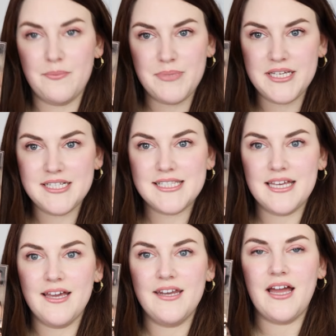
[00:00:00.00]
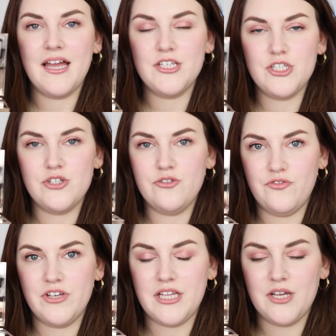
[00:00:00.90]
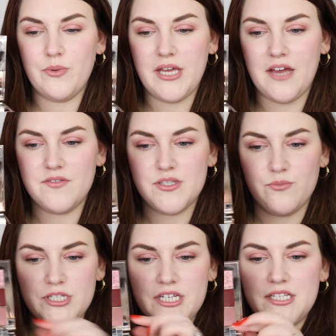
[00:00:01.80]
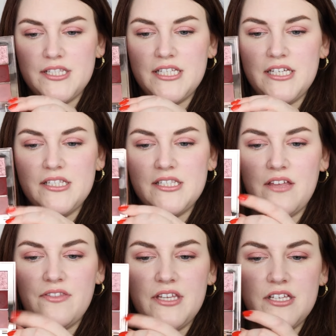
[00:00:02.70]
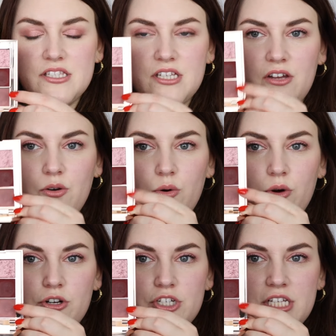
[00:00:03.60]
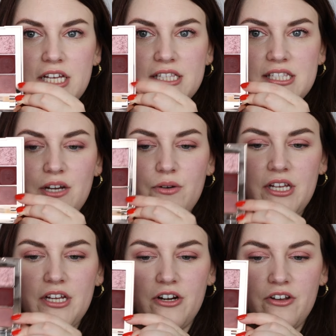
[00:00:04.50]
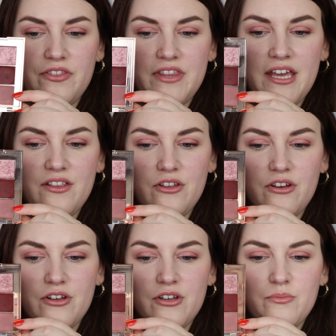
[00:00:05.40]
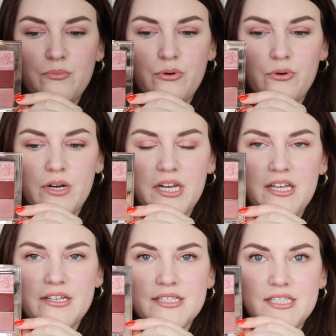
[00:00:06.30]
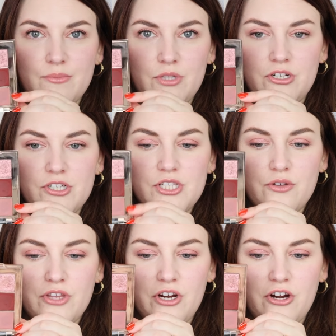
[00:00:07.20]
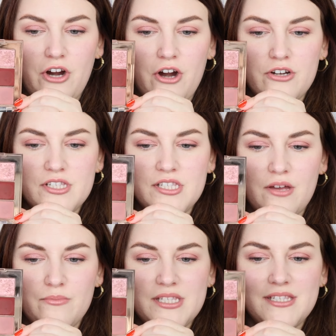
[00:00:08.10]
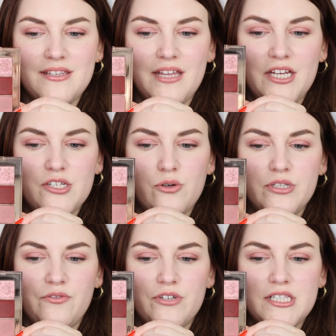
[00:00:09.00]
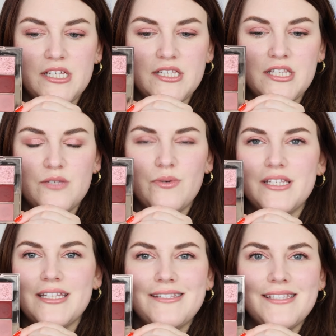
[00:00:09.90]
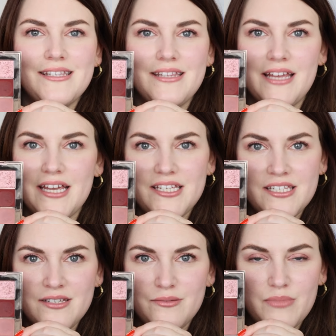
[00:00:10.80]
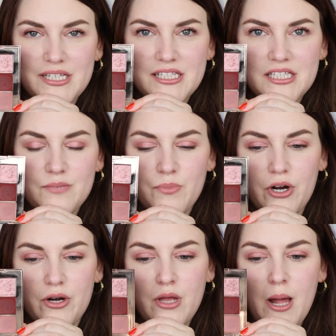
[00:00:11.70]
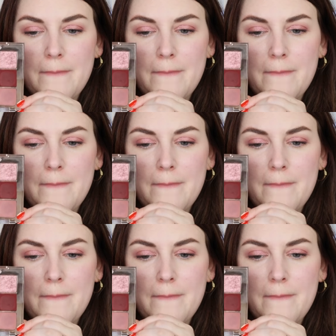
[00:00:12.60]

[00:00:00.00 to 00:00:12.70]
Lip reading: That being said, I do feel like we have some redundancies. These corner shades down here, they look pretty similar. So there are some slight tonal differences. This one is a slight bit deeper,